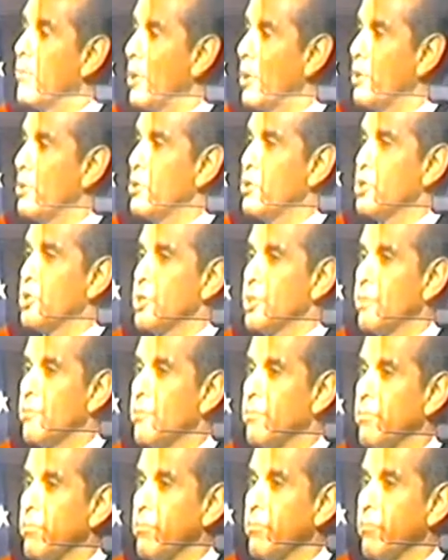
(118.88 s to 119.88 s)
a
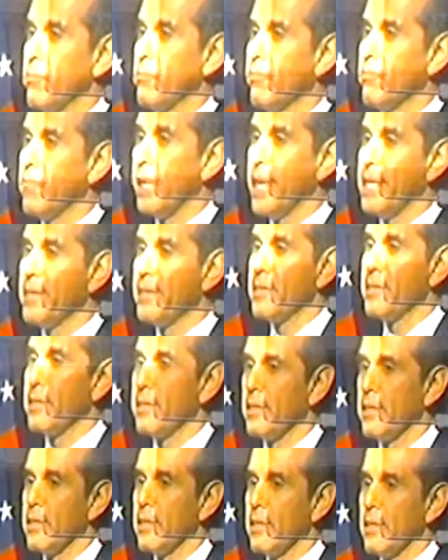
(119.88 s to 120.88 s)
partnership
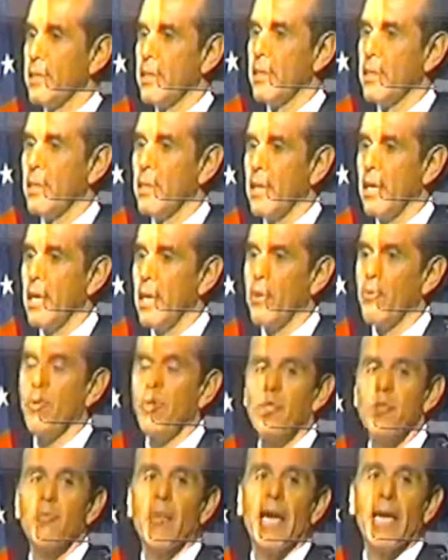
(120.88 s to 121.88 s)
based
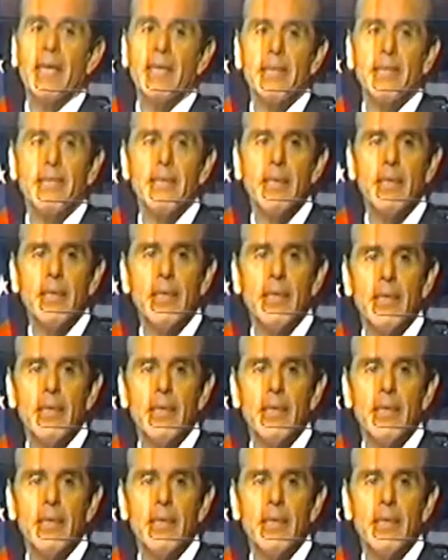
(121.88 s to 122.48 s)
on respect.